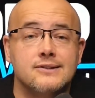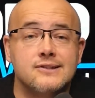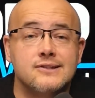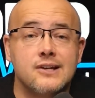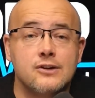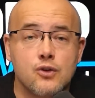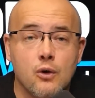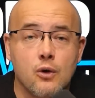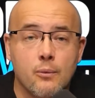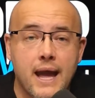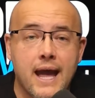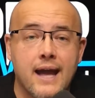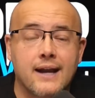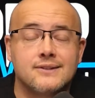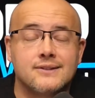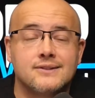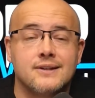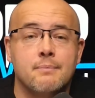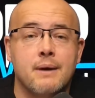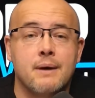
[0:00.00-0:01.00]
syndrome
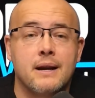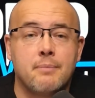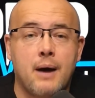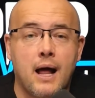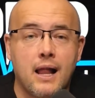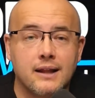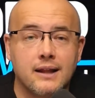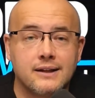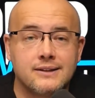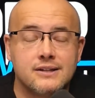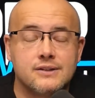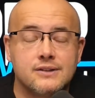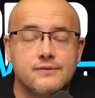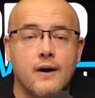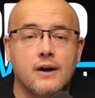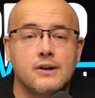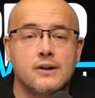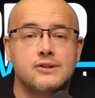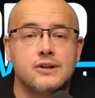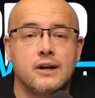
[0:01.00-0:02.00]
X and metabolic
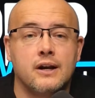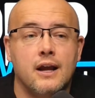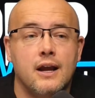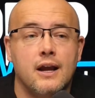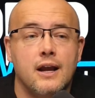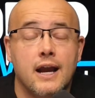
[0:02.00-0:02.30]
dysfunction